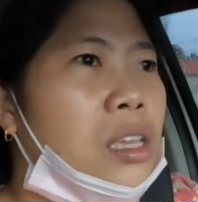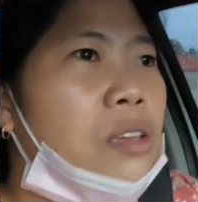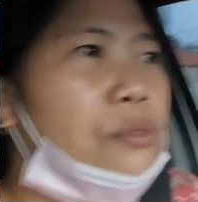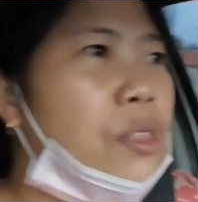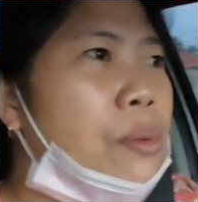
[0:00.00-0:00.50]

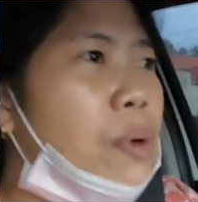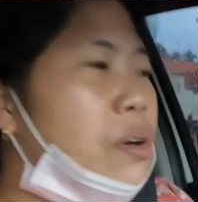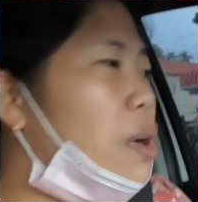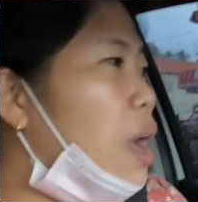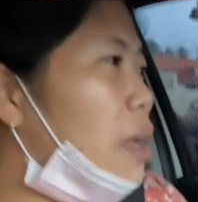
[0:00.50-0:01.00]
give them
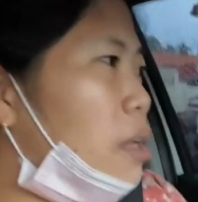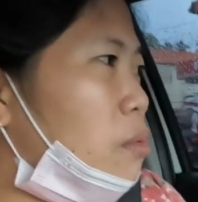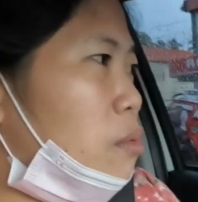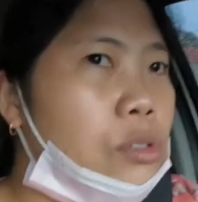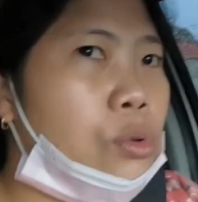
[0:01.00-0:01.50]
a
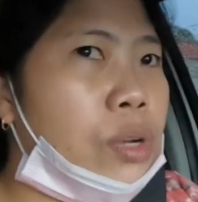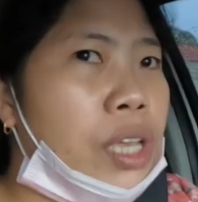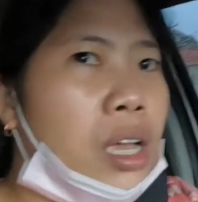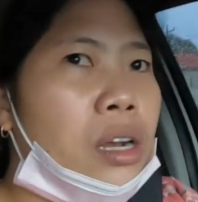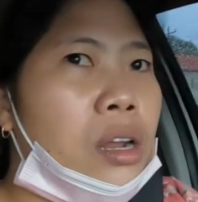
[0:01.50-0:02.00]
ride so
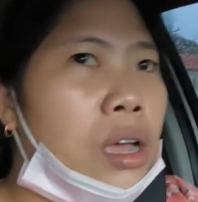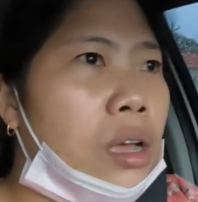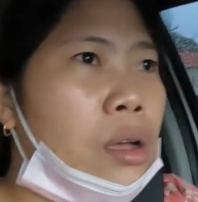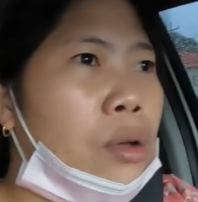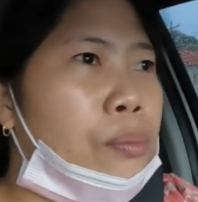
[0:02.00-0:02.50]
they can
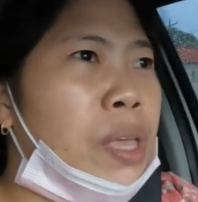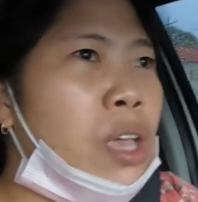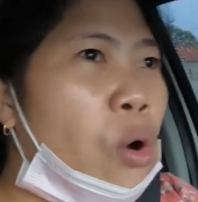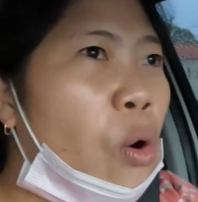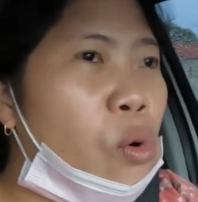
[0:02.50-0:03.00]
uh,
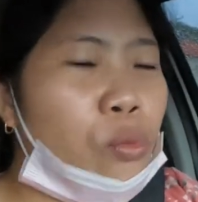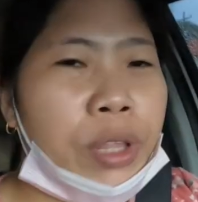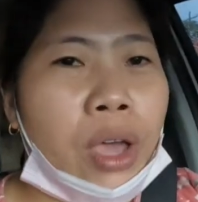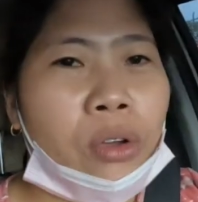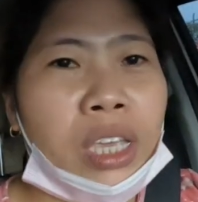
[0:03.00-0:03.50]
be home
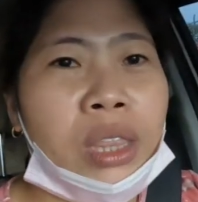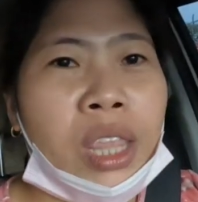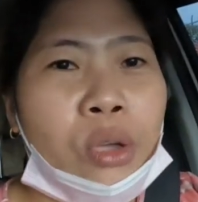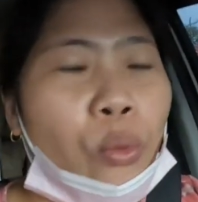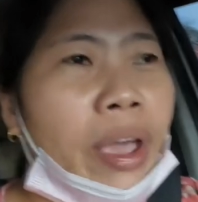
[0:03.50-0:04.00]
without
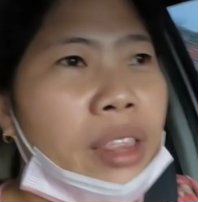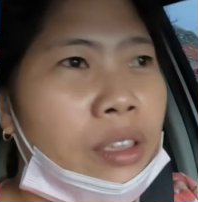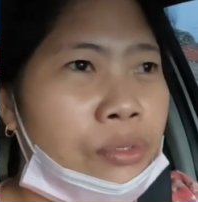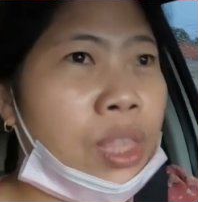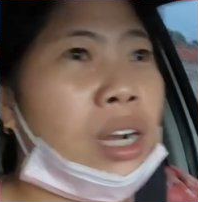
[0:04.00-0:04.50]
getting
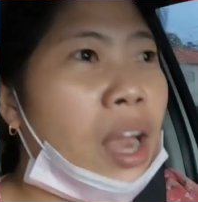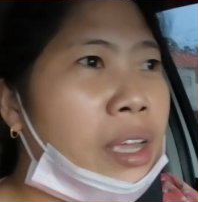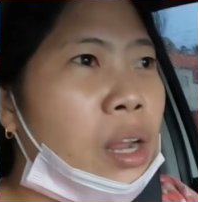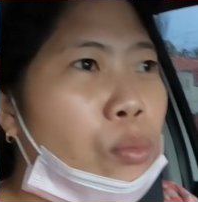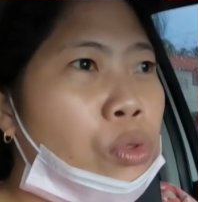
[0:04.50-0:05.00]
wet if they
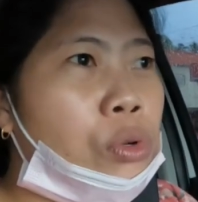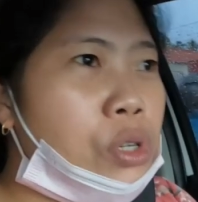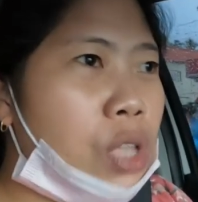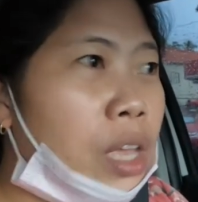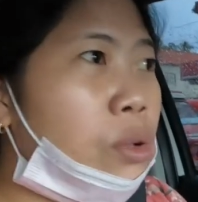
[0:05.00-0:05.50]
ride a
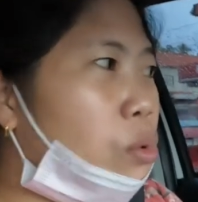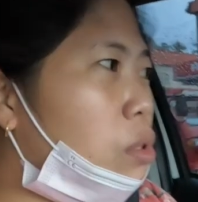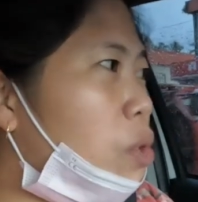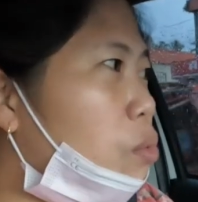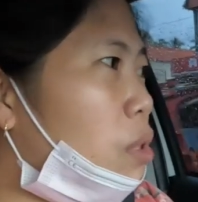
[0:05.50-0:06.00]

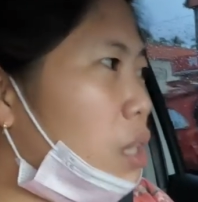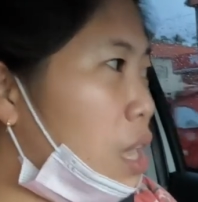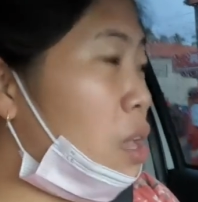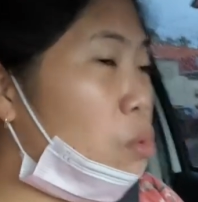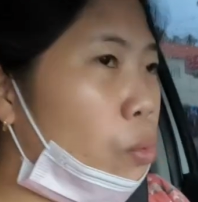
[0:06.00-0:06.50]
motorcycle they will
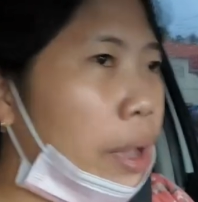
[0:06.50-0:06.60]
get